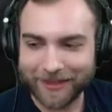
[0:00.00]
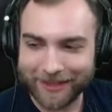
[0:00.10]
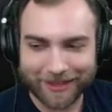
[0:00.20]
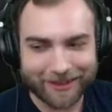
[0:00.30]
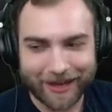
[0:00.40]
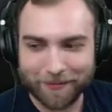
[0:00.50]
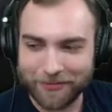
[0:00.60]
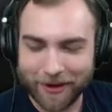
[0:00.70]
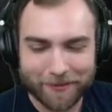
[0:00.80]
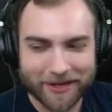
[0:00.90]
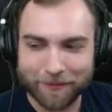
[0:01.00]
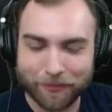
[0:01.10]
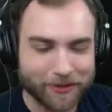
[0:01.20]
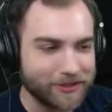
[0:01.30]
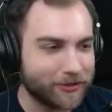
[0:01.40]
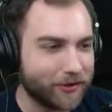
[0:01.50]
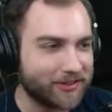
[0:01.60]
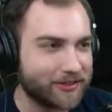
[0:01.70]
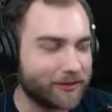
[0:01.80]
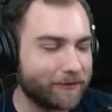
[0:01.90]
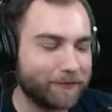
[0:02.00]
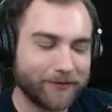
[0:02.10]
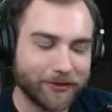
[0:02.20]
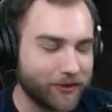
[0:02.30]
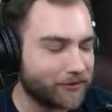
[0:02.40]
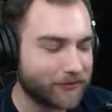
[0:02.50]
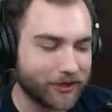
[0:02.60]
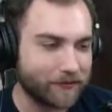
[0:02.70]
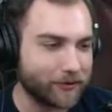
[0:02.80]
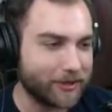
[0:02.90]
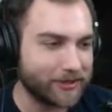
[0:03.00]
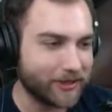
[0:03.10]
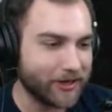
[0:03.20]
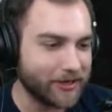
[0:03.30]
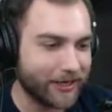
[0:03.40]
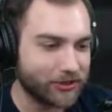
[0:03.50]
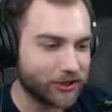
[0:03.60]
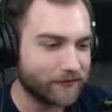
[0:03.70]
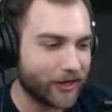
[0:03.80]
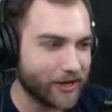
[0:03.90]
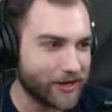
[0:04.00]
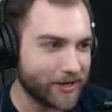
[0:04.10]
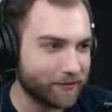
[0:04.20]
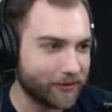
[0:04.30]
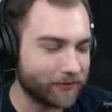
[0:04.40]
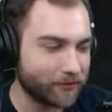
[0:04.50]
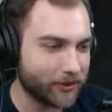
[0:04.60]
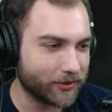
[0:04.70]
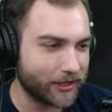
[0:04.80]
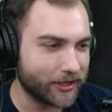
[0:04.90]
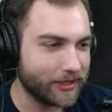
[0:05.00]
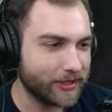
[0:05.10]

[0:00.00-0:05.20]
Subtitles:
that made it pretty close for comfort right there. I should have gotten hit, but we're okay.